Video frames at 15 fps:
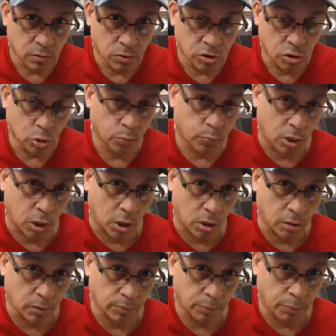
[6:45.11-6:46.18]
So part
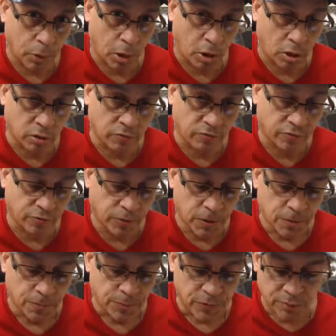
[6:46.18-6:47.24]
of
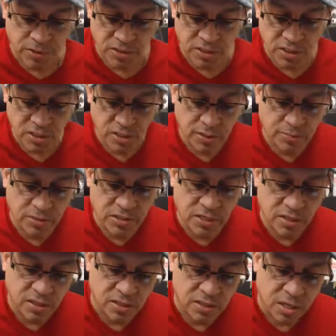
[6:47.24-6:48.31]
let me say
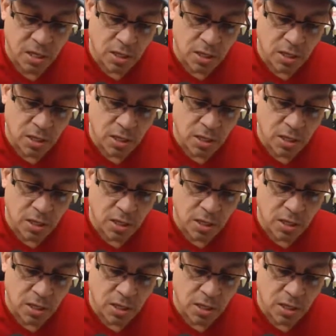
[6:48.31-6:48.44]
this.